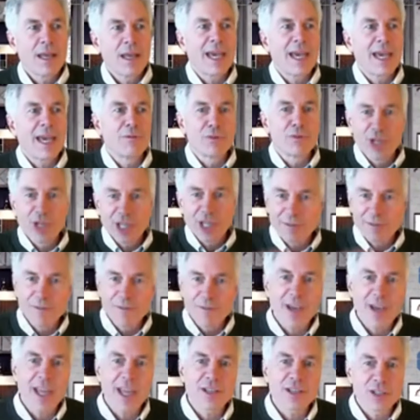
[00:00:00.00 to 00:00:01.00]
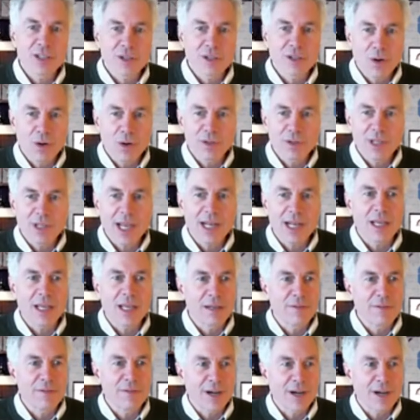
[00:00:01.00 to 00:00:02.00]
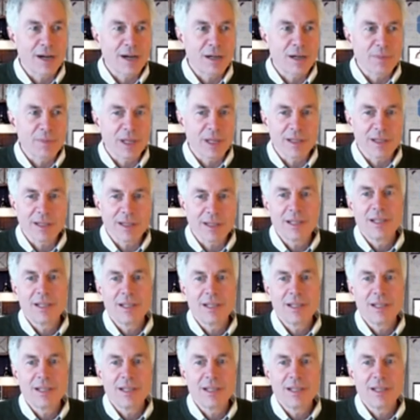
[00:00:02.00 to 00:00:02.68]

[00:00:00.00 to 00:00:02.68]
and reinvent your whole data environment